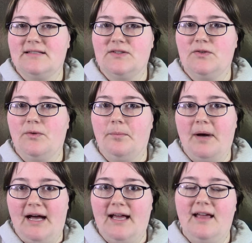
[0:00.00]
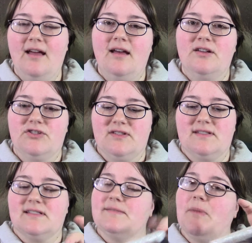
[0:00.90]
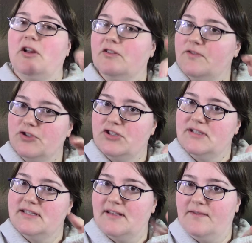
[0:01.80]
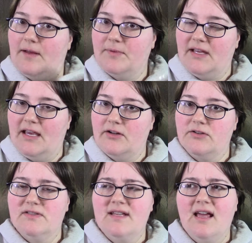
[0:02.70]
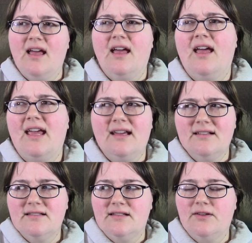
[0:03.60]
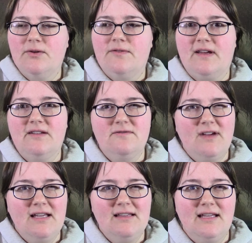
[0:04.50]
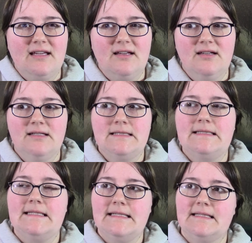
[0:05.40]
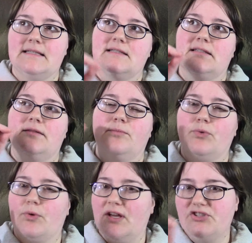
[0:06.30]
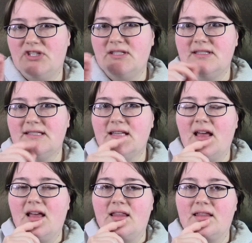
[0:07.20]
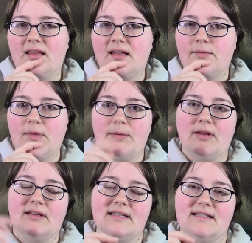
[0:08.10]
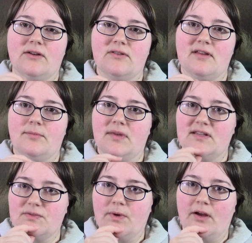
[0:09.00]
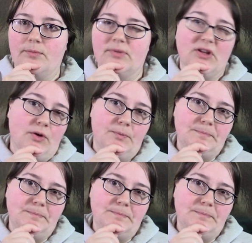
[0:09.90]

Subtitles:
to buy, just smaller versions of applicators. And you know, if I can find like decent brushes, then maybe I'll link down to them as well below.